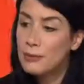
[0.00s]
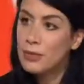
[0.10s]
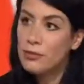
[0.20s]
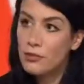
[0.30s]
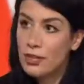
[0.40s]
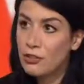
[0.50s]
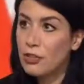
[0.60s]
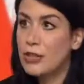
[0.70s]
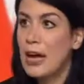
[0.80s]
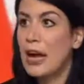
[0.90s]

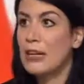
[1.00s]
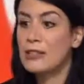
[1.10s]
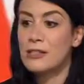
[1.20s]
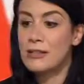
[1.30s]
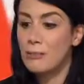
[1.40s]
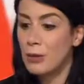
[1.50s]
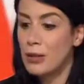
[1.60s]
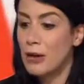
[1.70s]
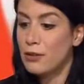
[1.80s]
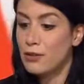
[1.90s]
administration has put
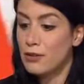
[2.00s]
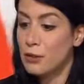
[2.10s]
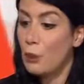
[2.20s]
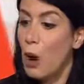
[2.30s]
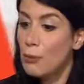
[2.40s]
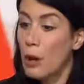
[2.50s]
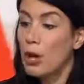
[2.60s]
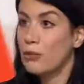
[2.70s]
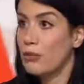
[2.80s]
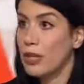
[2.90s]
out this Iran
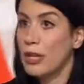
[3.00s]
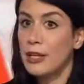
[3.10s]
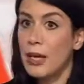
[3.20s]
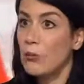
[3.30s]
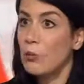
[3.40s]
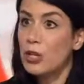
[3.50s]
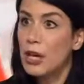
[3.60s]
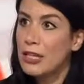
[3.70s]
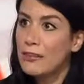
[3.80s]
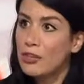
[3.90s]
policy that we're
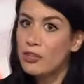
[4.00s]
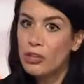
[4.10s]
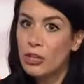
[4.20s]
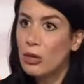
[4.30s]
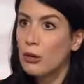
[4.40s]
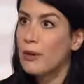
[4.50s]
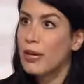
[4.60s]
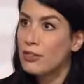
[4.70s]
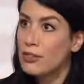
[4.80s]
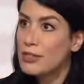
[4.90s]
not even sure we
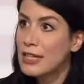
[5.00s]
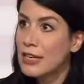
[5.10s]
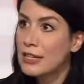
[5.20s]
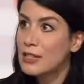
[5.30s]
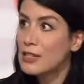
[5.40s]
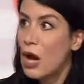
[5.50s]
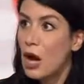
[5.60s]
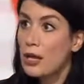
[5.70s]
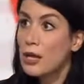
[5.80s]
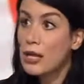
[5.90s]
understand. It's
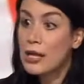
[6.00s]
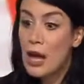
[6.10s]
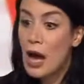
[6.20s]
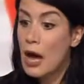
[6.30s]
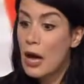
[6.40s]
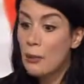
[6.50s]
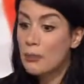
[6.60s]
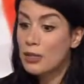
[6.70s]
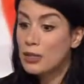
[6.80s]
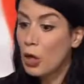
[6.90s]
not
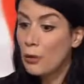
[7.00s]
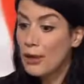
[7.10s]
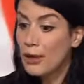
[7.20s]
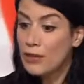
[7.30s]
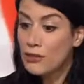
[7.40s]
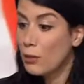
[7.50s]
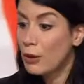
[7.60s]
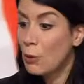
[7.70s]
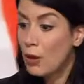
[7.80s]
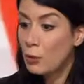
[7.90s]
um, going, it's
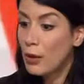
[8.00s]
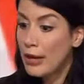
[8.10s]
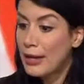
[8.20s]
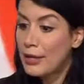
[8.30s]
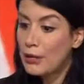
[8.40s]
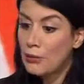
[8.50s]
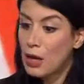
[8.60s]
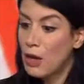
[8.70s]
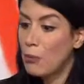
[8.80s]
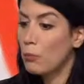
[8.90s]
going one way
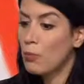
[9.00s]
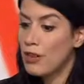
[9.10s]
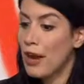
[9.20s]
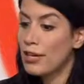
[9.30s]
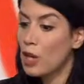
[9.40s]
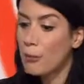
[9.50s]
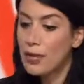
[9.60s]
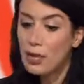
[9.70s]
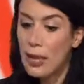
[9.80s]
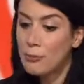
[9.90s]
um, with
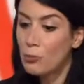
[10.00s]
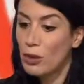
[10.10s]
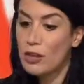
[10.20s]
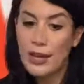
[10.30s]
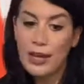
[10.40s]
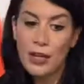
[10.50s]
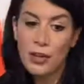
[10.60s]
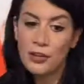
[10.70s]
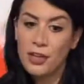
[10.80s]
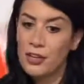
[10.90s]
economic collapse one day,
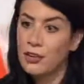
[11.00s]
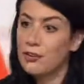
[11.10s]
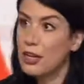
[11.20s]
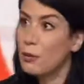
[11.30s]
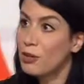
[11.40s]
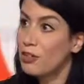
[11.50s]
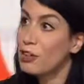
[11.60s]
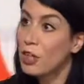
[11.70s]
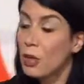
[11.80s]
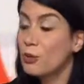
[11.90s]
another day they're saying we should
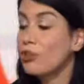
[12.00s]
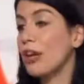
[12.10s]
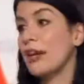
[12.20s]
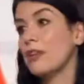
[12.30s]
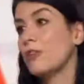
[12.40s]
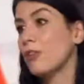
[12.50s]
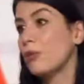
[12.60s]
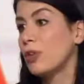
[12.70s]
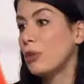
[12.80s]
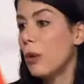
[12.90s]
negotiate. And
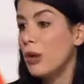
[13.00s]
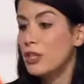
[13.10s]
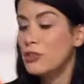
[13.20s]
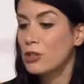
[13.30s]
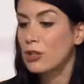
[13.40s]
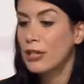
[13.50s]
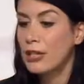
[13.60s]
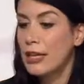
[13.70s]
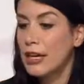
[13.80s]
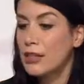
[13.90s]
so the Iranians are
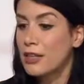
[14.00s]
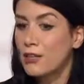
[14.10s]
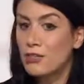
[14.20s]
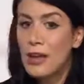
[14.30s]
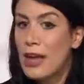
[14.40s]
looking at this,